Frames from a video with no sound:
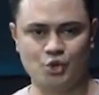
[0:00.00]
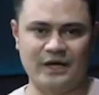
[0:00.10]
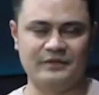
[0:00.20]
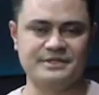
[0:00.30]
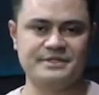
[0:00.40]

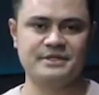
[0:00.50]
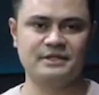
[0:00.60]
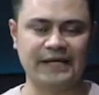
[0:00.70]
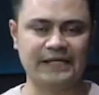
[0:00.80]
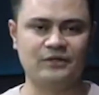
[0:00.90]
to others.
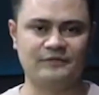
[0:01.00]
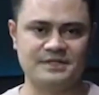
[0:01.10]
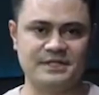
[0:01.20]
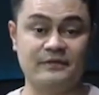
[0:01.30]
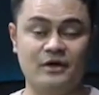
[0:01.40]
Like you'd
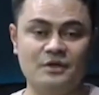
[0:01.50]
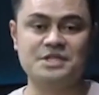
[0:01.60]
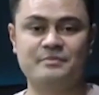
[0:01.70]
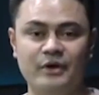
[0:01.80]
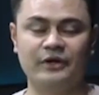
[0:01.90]
often say, the
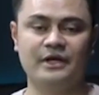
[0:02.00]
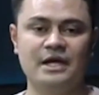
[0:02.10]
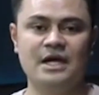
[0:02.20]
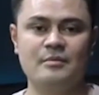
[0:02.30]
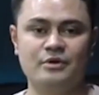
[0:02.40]
Holy Spirit
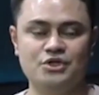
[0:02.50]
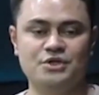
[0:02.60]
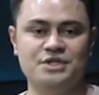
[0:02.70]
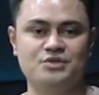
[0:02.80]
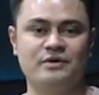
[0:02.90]

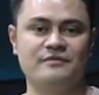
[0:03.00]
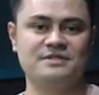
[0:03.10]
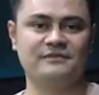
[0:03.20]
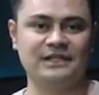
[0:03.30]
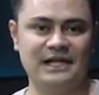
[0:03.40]
produces
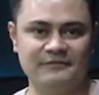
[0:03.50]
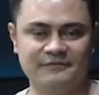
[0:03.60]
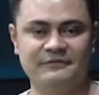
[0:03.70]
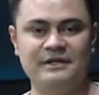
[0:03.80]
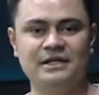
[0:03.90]
rivers of
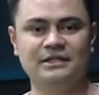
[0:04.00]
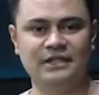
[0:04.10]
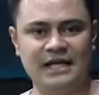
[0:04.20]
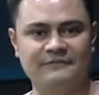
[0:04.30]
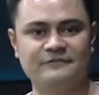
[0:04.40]
love,
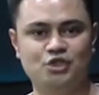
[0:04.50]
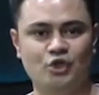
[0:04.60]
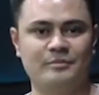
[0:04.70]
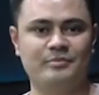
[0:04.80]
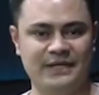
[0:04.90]
life,
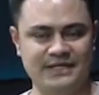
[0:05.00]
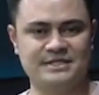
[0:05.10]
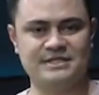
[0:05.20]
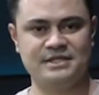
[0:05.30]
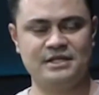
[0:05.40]
joy, and
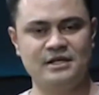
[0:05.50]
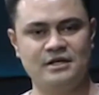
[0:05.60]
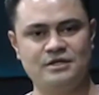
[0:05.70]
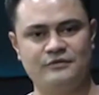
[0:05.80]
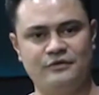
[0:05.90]
peace
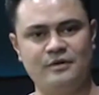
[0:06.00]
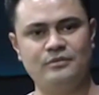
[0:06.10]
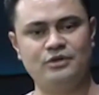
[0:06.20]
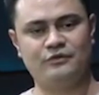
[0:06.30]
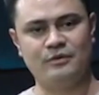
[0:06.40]

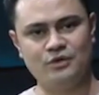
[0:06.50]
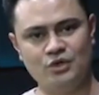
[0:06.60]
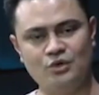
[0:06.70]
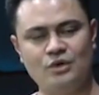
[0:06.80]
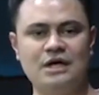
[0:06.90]
from
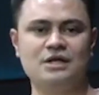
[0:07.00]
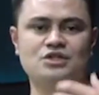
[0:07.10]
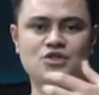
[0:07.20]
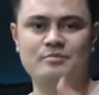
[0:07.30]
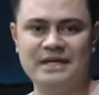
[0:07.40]
you
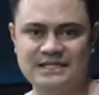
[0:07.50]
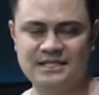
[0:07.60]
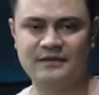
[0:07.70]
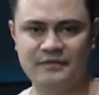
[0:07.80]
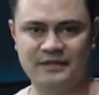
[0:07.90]
to
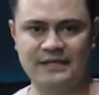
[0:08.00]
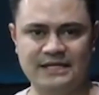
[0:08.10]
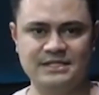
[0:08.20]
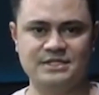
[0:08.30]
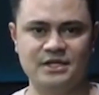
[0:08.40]
meet the
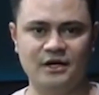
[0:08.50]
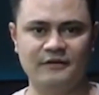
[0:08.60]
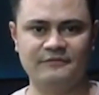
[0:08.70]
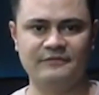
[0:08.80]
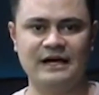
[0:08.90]
needs
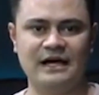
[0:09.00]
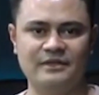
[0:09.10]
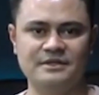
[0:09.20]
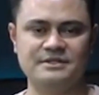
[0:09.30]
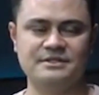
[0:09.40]
of
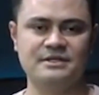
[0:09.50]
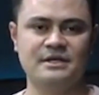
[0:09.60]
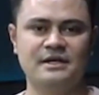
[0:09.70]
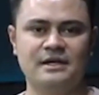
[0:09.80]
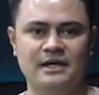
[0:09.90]
others.
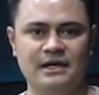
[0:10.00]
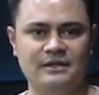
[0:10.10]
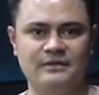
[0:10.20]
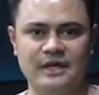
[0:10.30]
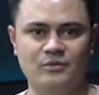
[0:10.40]

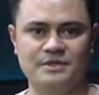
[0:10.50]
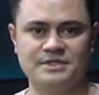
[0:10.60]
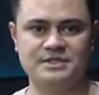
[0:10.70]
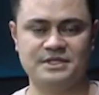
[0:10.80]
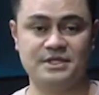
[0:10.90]
And that
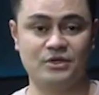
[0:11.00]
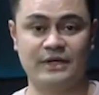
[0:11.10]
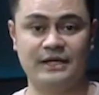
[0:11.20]
was just a